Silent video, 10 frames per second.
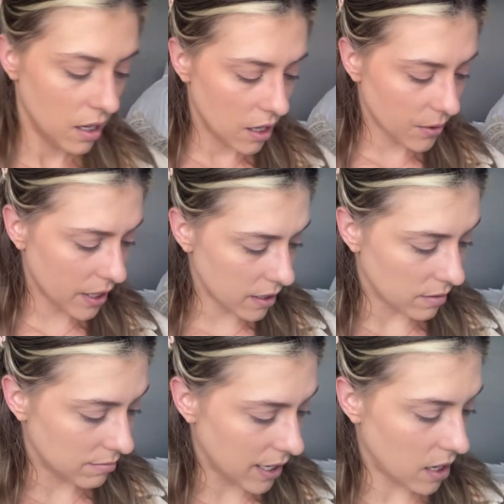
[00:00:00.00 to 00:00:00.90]
Okay,
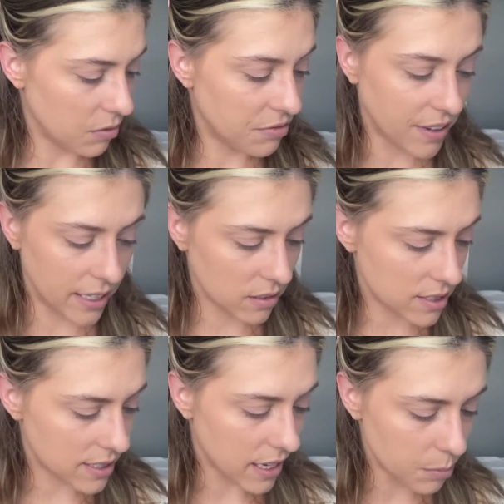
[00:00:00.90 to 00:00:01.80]
now final
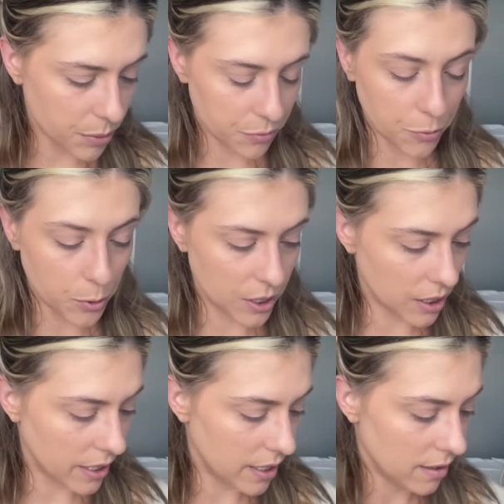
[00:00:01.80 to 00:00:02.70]
step
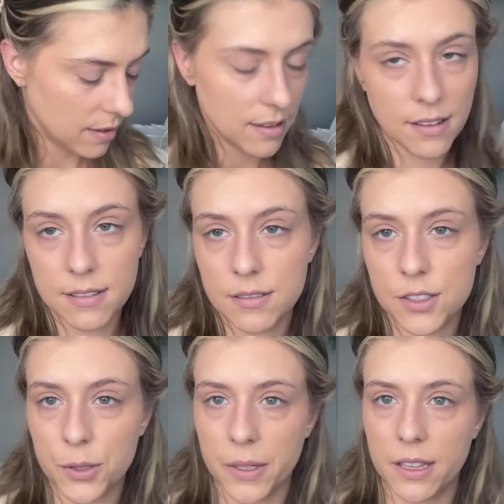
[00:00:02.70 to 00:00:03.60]
for
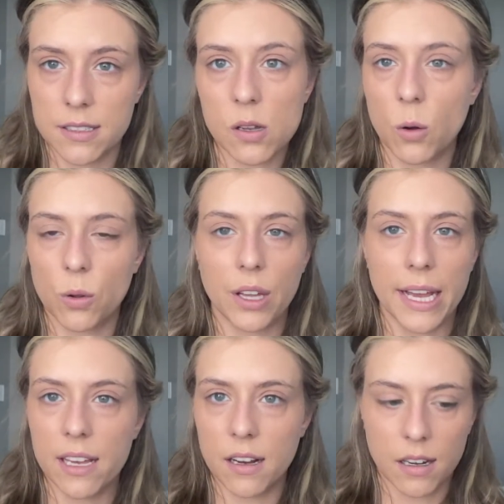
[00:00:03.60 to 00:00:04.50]
doing this whole
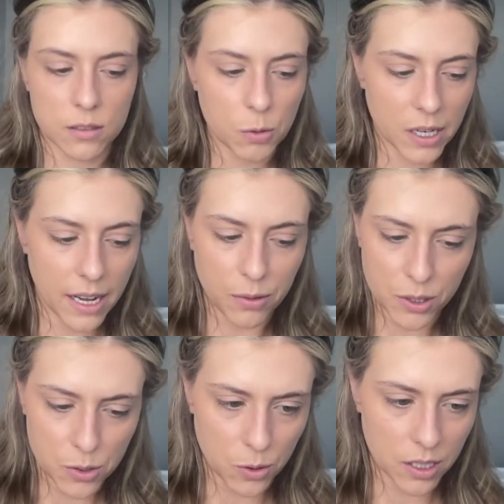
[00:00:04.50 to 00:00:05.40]
light contour out the
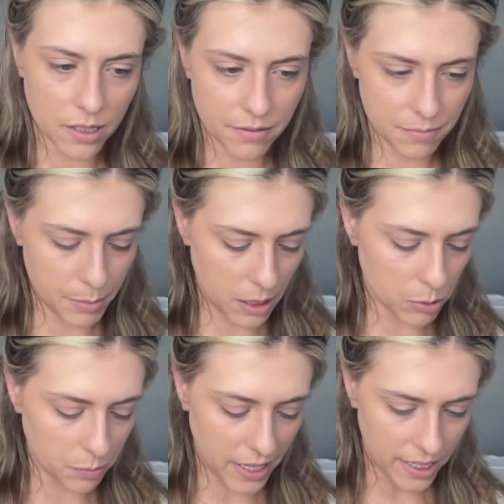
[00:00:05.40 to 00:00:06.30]
door,
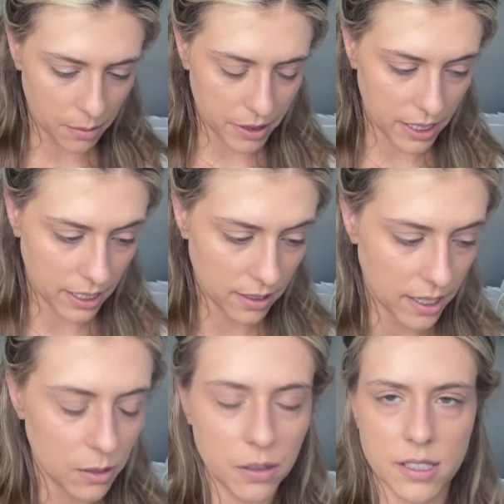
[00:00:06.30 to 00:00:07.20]
minimal makeup thing. I
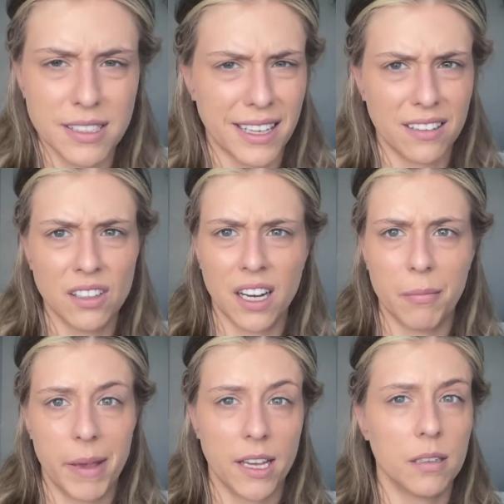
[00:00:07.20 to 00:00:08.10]
know this is like a lot of
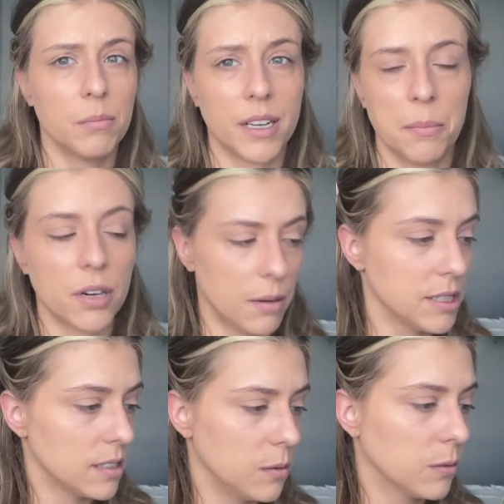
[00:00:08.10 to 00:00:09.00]
makeup, but I
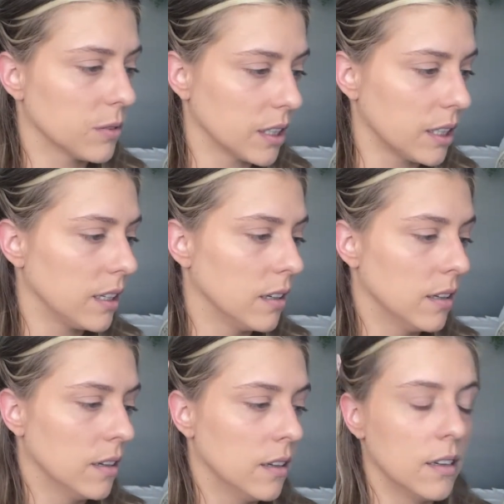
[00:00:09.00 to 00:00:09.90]
promise you it really
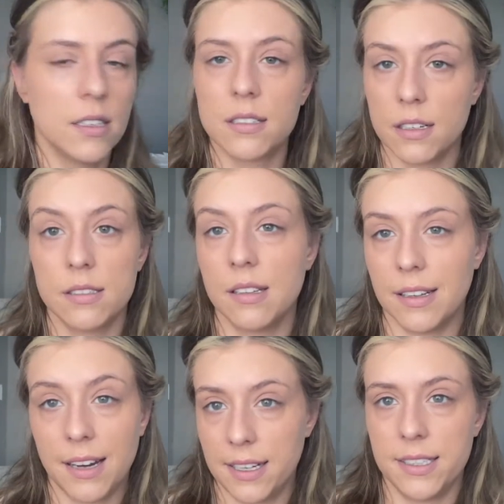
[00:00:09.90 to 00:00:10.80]
does look
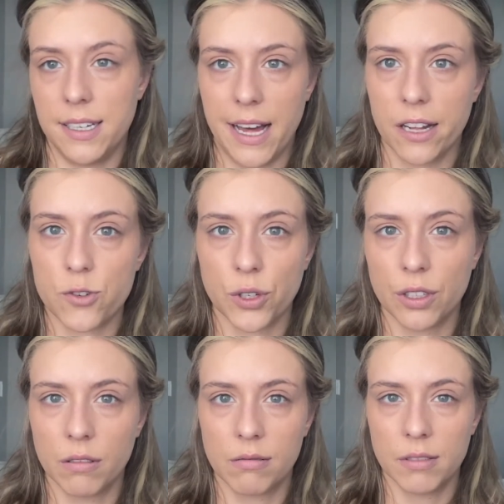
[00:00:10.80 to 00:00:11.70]
nice and
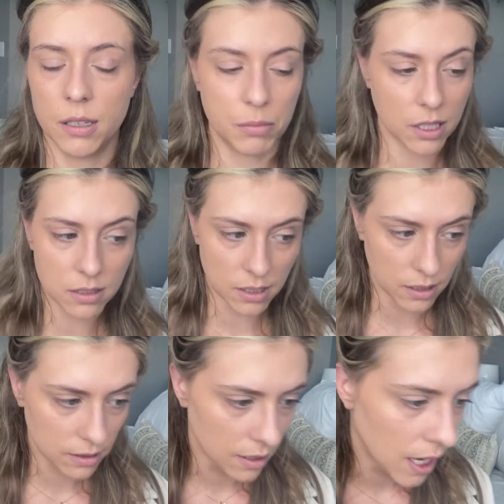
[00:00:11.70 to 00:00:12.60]
natural in
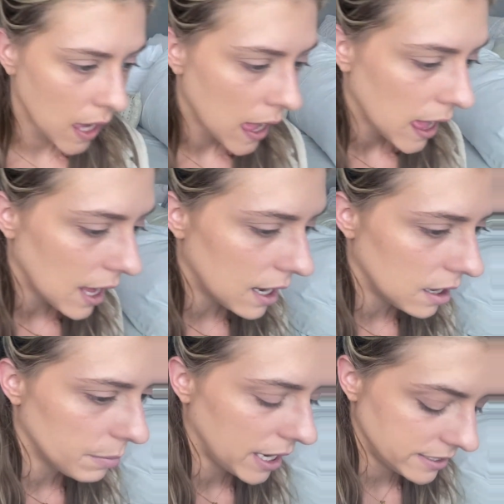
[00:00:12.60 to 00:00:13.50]
person.
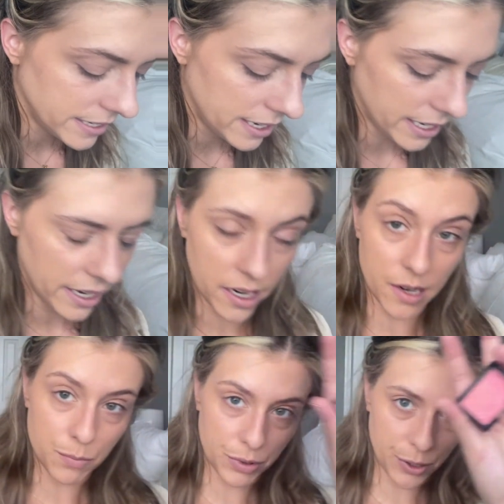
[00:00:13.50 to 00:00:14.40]
I take a
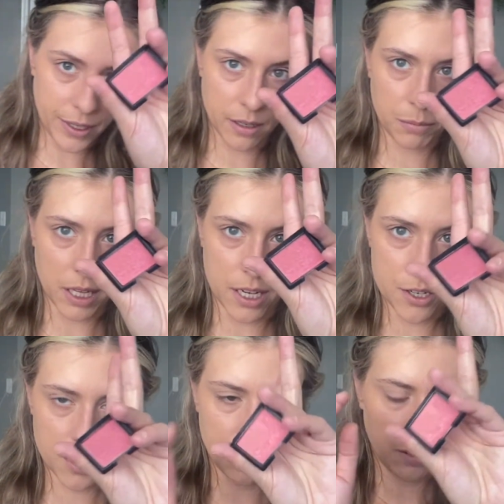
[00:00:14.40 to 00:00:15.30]
broken
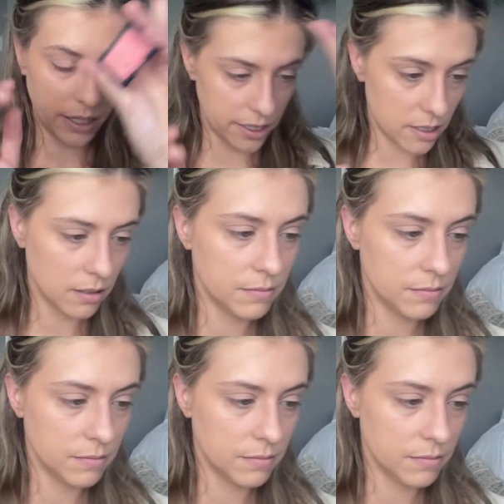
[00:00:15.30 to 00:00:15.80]
blush, no lid.